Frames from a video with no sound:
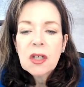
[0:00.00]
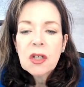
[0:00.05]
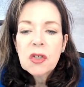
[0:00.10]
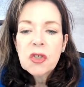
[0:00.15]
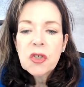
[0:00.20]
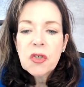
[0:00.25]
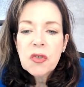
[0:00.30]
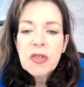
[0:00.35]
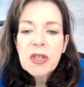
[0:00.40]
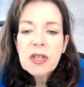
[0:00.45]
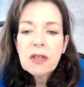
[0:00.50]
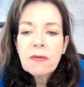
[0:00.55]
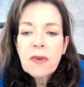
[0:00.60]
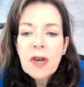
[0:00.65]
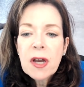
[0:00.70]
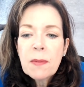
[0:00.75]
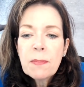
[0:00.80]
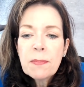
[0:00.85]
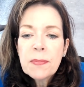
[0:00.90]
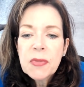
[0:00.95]
Choosing
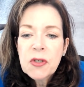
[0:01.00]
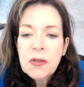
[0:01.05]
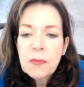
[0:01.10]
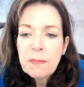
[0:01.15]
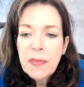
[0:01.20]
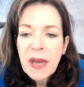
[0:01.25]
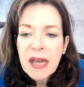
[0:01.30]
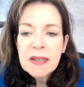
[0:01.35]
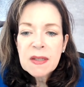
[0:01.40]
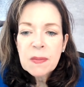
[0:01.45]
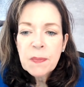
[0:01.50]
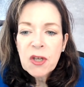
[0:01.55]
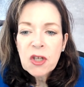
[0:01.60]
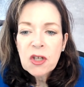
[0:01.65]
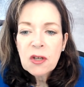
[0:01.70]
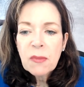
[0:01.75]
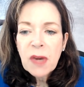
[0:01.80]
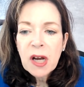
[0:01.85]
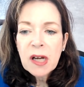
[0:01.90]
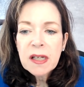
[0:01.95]
where to best spend your
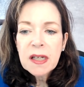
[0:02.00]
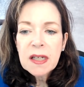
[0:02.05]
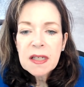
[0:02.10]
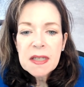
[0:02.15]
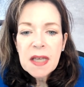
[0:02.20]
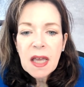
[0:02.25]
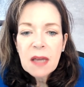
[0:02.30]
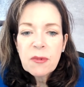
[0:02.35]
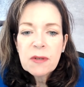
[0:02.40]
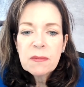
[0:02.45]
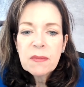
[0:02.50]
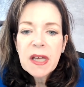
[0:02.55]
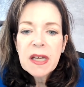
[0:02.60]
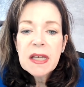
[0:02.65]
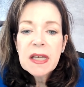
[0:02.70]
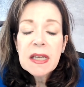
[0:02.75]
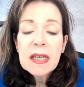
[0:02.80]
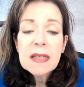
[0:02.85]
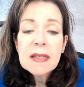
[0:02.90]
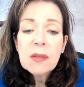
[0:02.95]
marketing time and
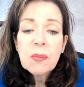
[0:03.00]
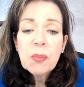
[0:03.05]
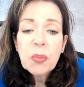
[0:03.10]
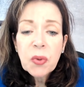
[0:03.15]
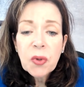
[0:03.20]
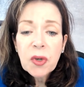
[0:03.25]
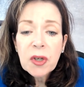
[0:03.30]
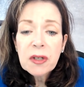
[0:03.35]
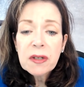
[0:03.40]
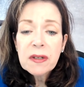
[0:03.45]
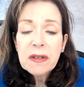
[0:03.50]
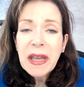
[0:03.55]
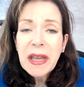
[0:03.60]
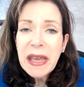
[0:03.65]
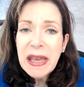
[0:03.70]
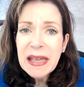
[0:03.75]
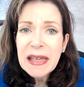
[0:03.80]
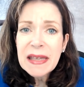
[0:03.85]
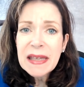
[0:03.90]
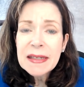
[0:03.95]
money is important
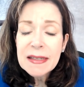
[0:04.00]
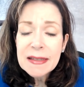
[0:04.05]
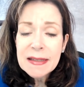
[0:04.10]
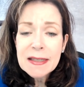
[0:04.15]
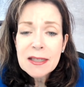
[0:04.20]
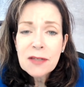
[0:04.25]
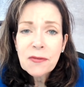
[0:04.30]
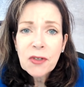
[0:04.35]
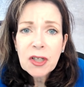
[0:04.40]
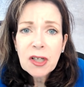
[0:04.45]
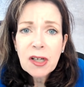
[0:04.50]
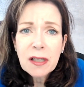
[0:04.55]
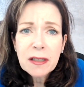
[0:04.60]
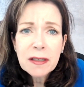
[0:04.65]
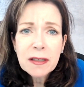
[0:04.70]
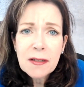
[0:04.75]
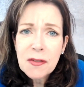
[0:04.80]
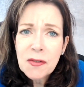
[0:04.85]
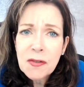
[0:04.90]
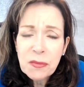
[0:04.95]
and it's difficult.
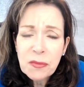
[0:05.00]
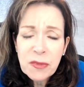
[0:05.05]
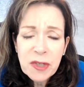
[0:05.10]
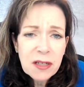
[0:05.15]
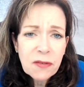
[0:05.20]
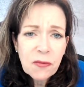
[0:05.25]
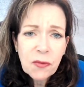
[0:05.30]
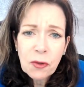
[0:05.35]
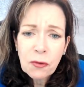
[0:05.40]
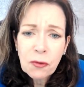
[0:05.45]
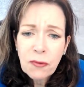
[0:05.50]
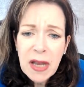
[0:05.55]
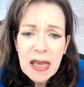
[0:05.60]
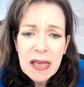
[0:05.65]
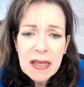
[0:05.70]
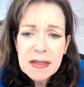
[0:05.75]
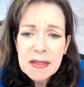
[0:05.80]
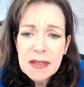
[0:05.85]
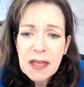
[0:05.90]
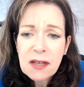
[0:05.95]
There's so many different
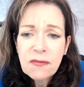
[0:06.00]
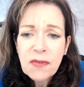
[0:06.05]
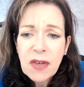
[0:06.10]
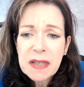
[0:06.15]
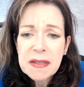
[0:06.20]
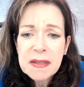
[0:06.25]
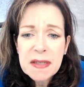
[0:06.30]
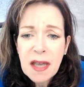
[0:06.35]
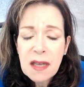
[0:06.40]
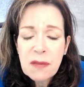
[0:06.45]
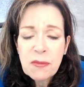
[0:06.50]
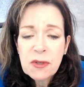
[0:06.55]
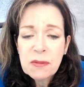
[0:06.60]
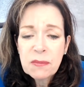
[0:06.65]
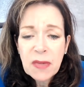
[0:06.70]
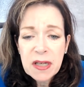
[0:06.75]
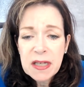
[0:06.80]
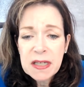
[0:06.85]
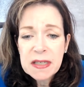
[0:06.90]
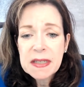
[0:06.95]
ways to invest time and
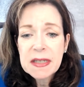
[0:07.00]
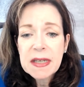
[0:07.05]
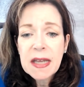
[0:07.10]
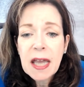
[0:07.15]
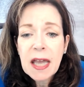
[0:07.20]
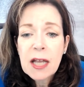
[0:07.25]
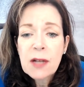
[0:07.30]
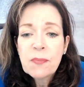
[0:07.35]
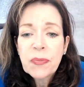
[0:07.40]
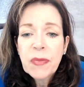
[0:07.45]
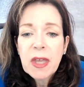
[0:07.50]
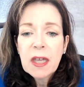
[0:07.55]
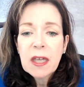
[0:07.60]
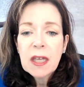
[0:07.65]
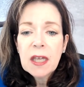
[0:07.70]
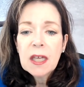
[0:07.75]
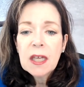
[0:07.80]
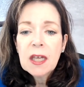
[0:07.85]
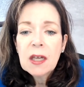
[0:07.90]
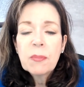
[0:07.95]
money today.
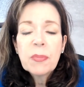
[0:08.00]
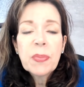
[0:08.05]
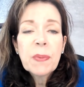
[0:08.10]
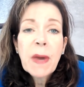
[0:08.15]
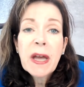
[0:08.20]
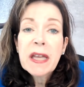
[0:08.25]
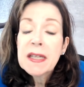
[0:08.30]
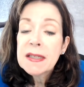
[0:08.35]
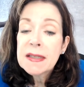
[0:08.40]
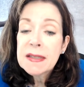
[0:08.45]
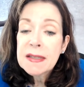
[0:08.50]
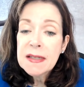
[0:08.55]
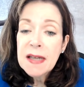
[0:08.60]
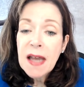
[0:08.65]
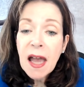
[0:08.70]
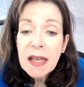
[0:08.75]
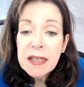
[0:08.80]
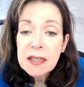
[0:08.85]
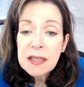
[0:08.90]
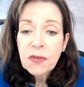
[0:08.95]
But it's
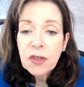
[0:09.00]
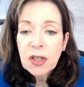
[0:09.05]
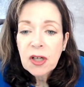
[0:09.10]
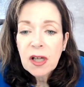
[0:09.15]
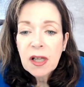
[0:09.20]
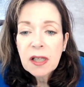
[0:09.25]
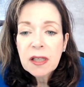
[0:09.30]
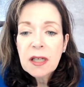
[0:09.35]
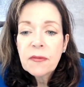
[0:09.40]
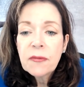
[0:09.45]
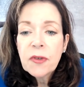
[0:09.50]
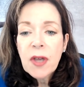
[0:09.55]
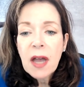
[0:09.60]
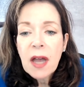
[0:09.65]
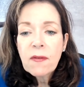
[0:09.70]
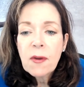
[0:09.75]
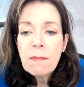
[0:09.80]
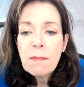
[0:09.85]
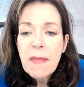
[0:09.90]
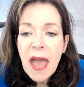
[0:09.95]
not difficult if you have
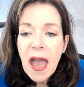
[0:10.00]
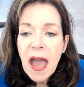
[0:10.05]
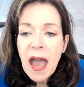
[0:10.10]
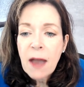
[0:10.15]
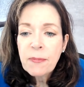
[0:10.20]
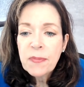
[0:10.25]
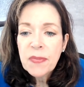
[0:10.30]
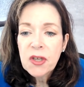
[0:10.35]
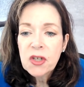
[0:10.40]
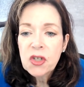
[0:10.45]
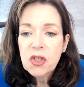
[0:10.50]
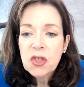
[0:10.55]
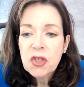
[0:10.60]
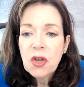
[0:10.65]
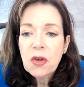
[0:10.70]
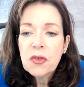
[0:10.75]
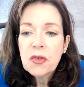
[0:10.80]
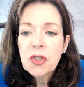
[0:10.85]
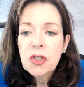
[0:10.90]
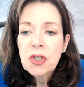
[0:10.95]
a map that
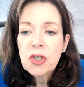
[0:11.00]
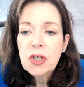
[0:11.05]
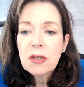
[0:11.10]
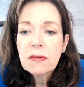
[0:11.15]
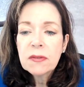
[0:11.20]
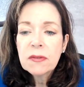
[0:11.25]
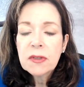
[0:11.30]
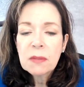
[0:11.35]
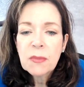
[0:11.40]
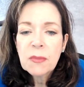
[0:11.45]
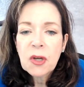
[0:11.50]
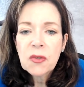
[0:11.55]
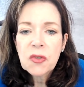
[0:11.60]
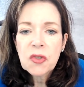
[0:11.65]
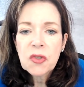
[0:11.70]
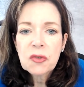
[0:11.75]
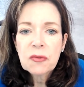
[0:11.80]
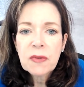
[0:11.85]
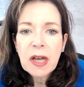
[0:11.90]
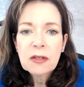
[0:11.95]
shows you the most
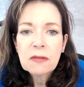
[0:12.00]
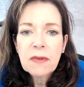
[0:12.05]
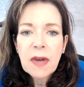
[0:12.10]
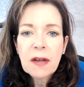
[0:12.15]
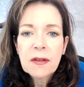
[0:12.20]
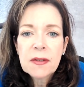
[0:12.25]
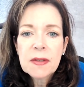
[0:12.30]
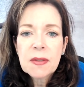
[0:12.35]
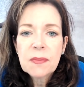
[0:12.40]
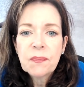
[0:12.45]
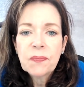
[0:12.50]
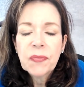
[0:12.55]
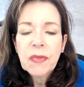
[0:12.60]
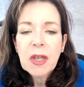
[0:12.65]
direct routes.